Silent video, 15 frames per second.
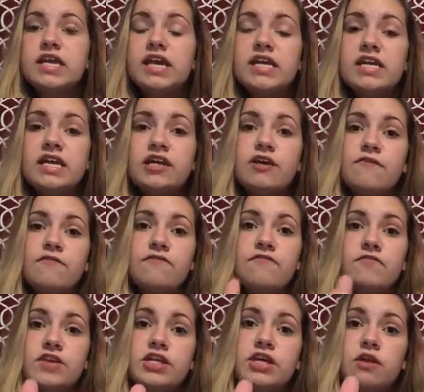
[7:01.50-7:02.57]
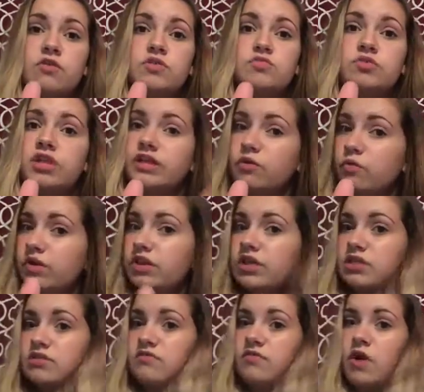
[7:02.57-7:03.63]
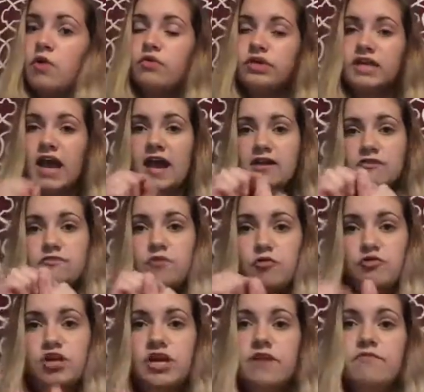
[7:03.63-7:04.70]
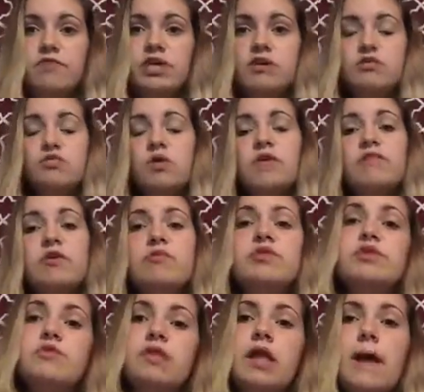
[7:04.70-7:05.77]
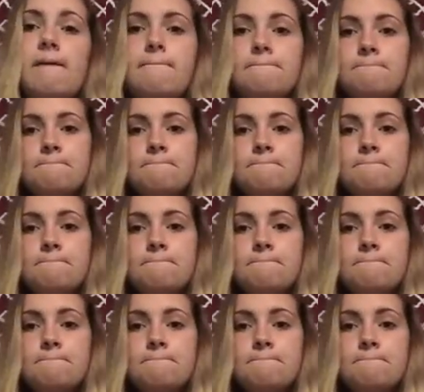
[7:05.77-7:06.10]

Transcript: taking videos with his phone? He had his phone taking videos. What if he was doing that?